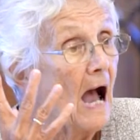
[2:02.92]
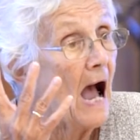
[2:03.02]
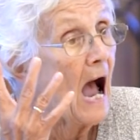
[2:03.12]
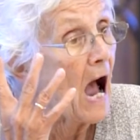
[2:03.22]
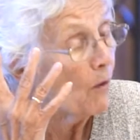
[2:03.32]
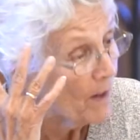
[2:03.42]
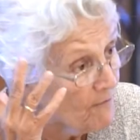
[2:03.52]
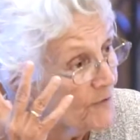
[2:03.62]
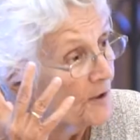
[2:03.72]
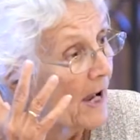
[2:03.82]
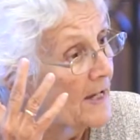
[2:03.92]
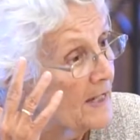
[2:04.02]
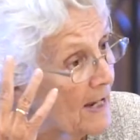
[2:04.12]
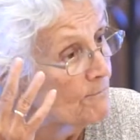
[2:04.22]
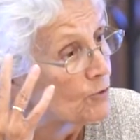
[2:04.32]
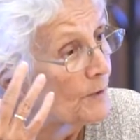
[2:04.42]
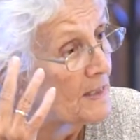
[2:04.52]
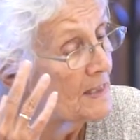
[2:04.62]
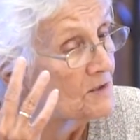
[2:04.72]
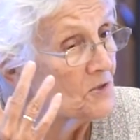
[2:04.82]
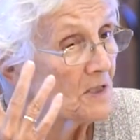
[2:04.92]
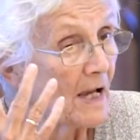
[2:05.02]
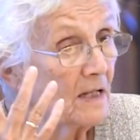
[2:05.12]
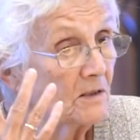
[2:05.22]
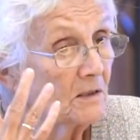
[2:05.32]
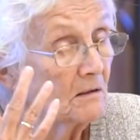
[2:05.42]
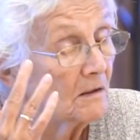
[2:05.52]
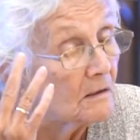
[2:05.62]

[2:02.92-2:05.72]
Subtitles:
However, I came to an insight,